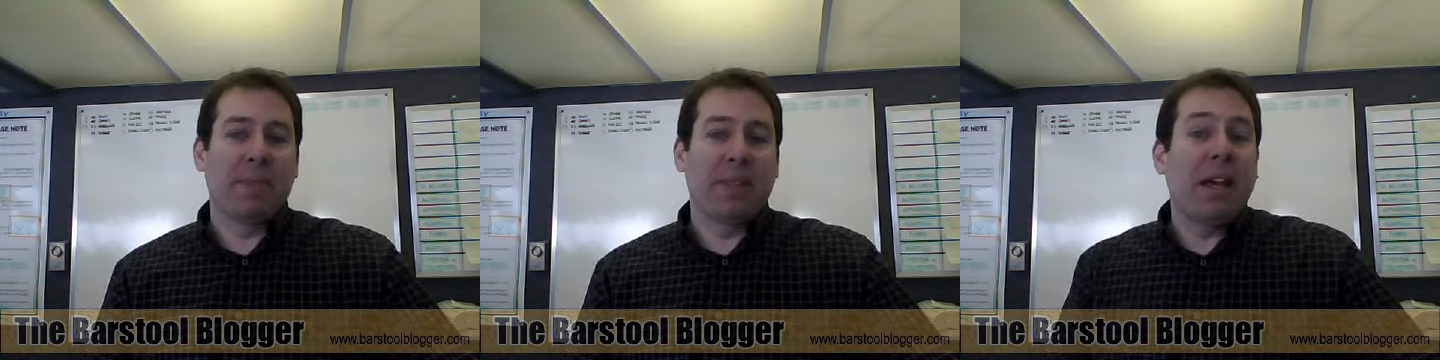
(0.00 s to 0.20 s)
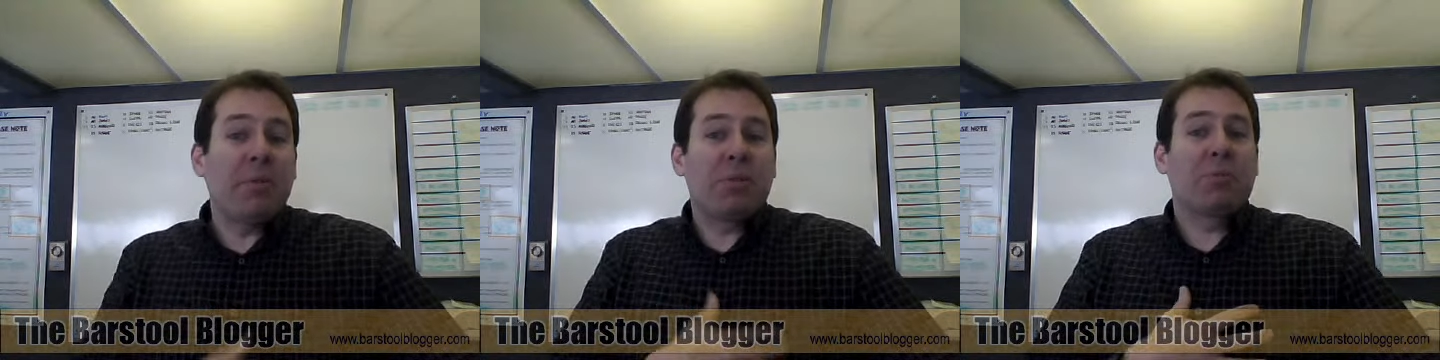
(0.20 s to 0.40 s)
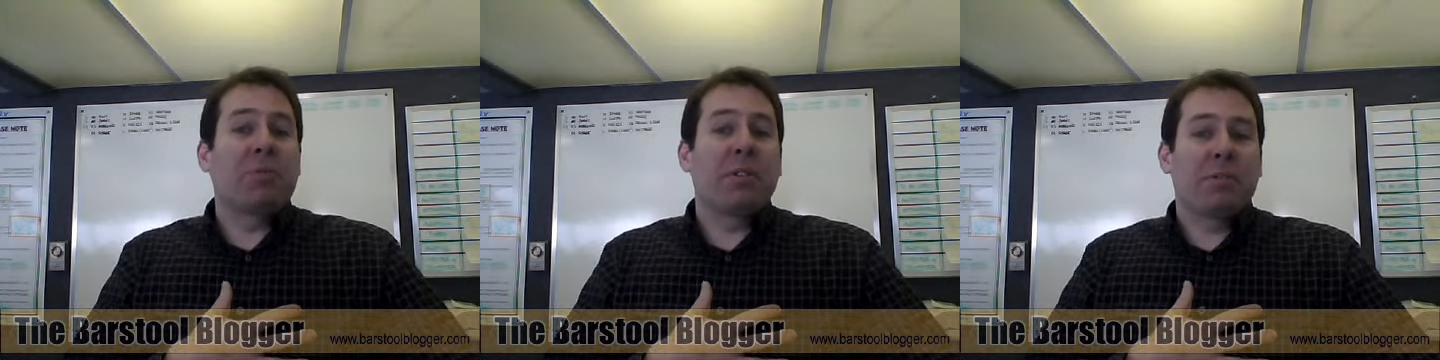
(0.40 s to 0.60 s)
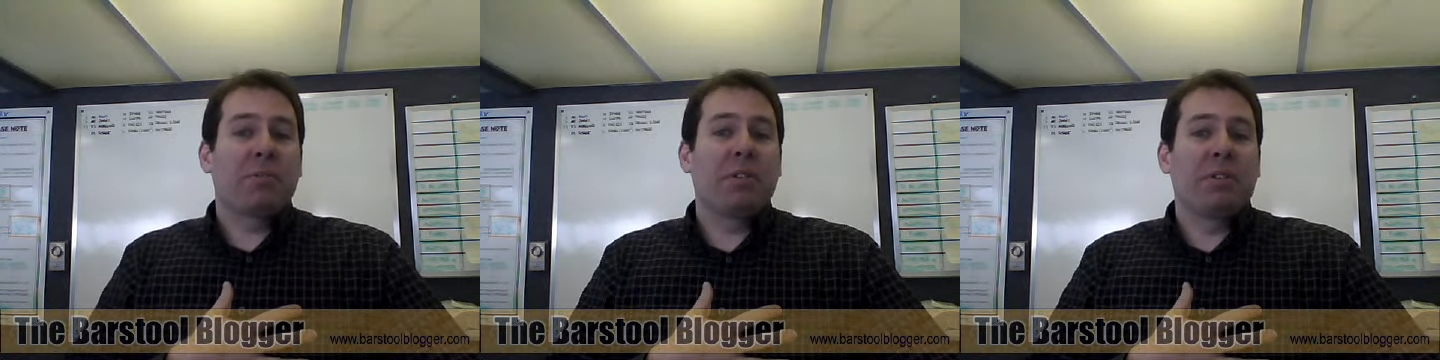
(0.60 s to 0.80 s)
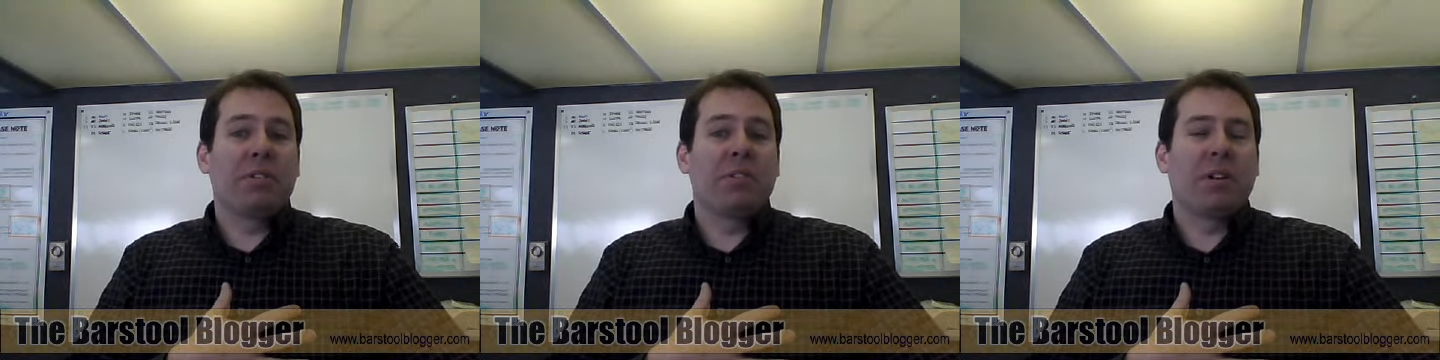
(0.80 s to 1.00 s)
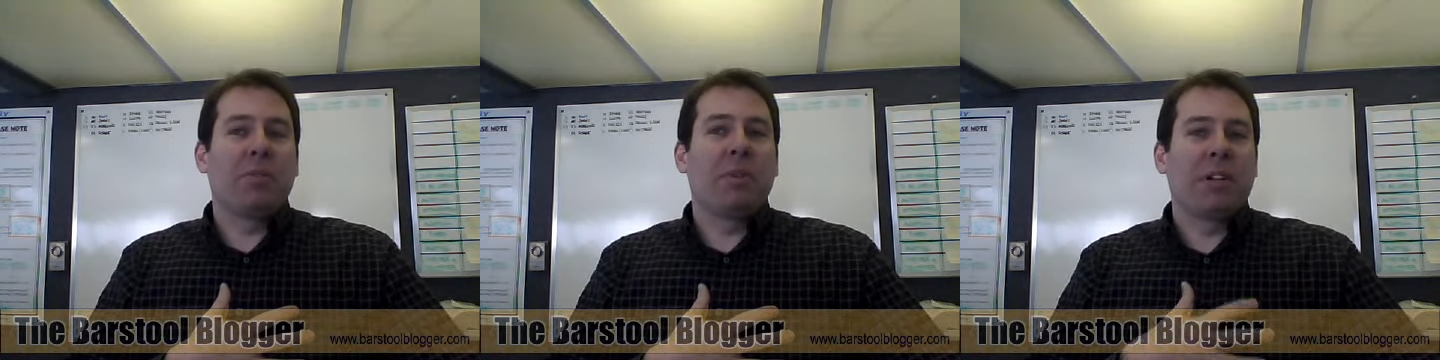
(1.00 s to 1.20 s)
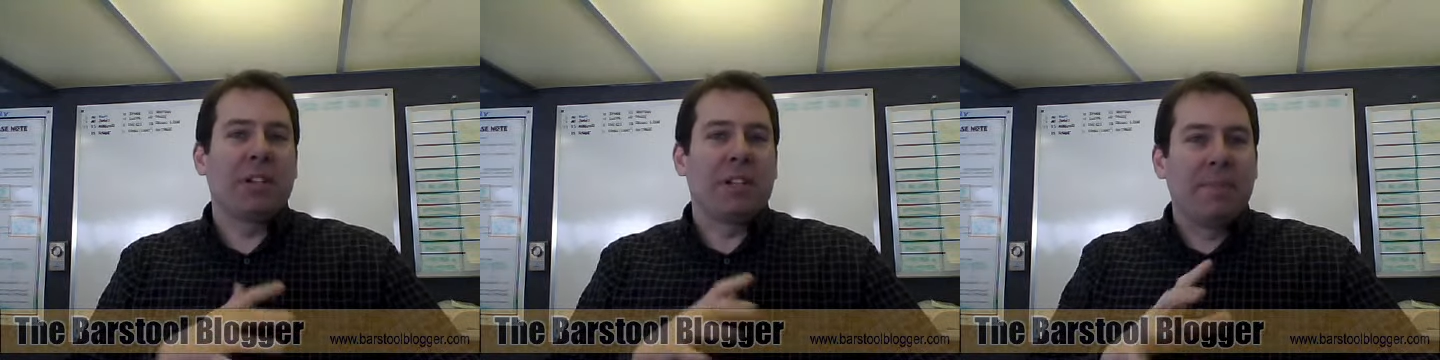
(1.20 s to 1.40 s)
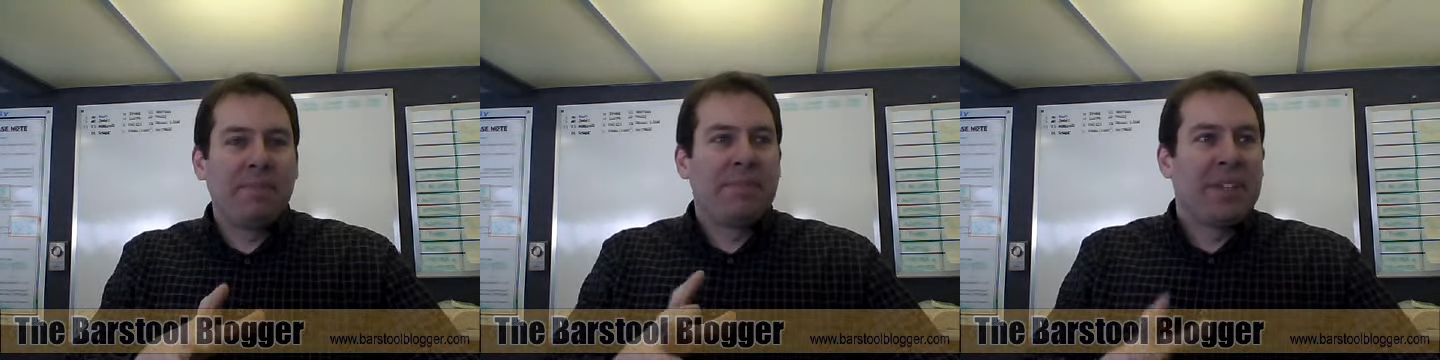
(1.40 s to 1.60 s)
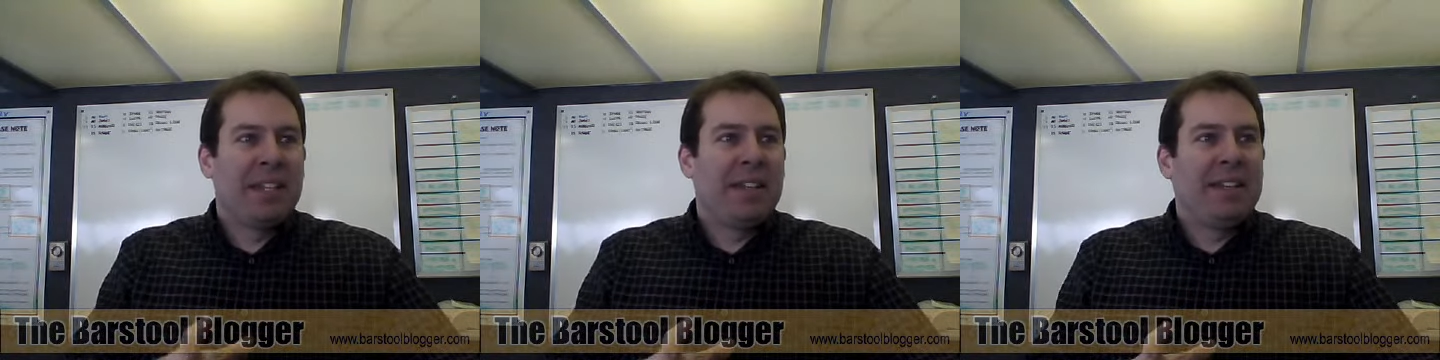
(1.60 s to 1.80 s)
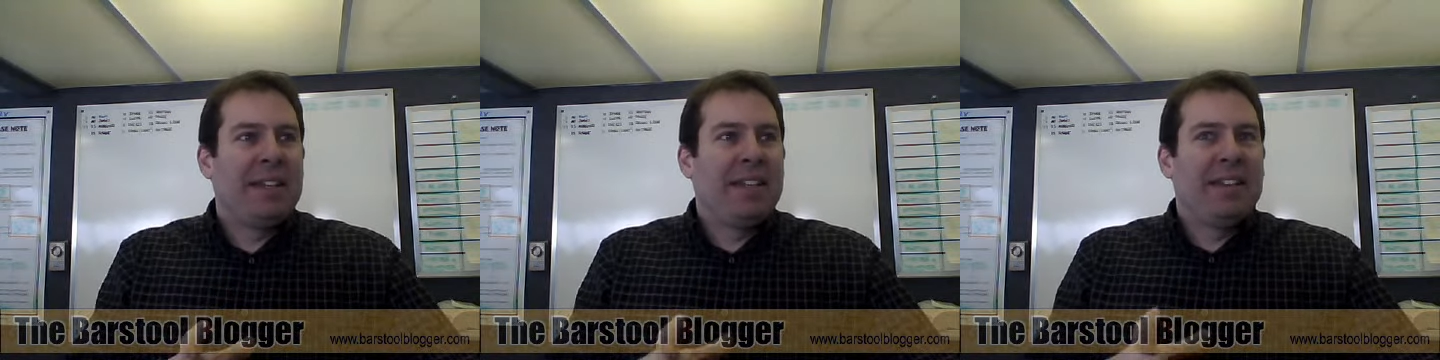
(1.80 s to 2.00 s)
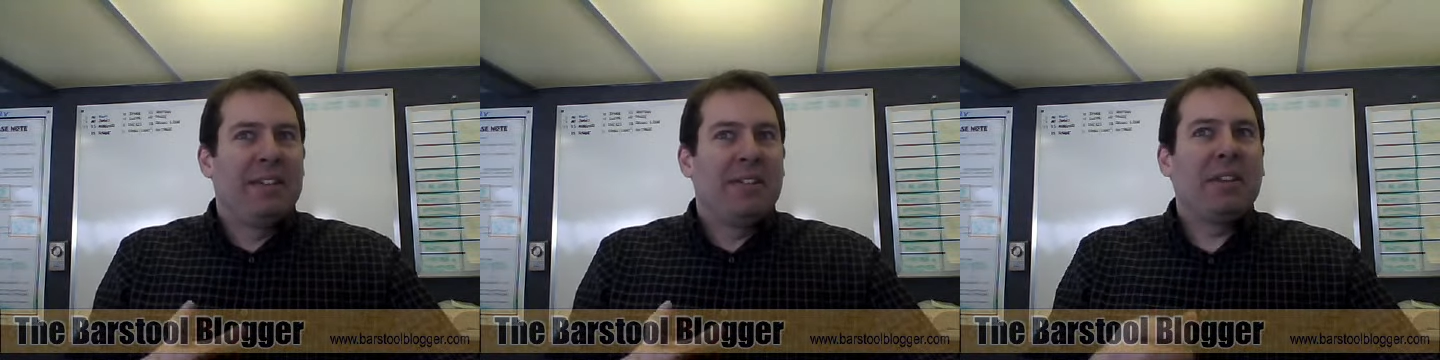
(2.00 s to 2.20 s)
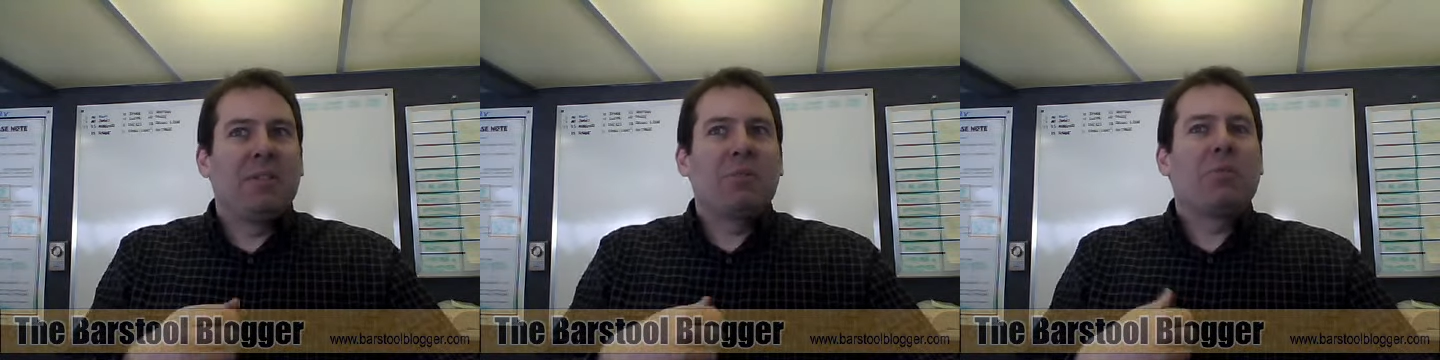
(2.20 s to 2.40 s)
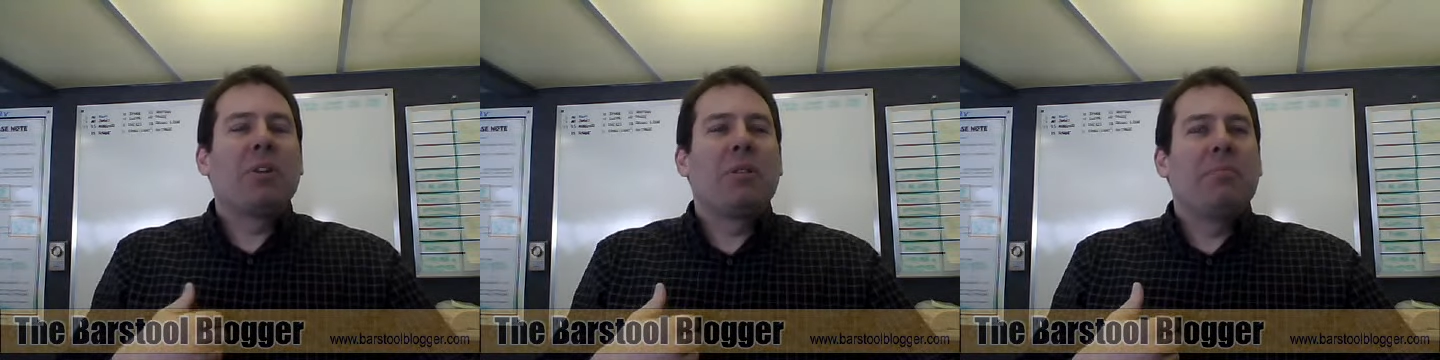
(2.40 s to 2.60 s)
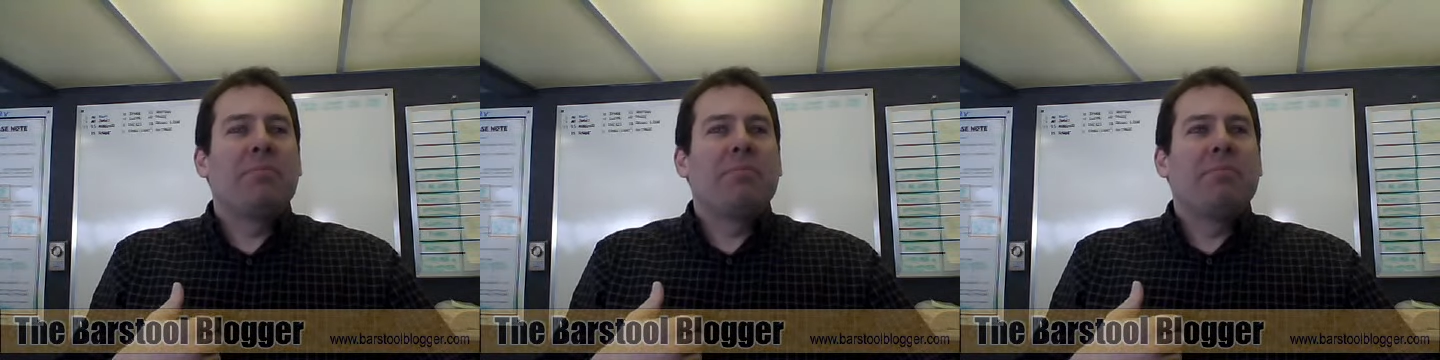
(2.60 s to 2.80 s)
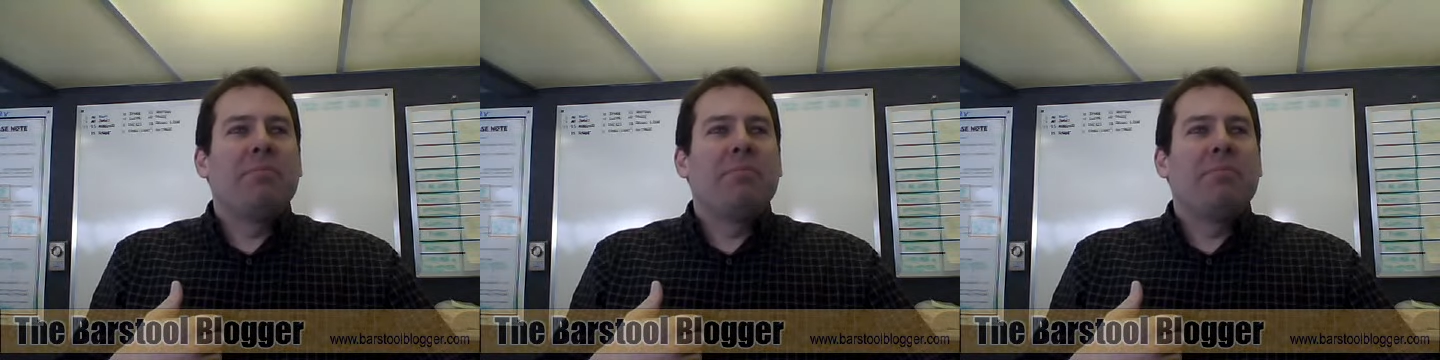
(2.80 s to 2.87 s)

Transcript: and that was one of the reasons I wanted to. It was one of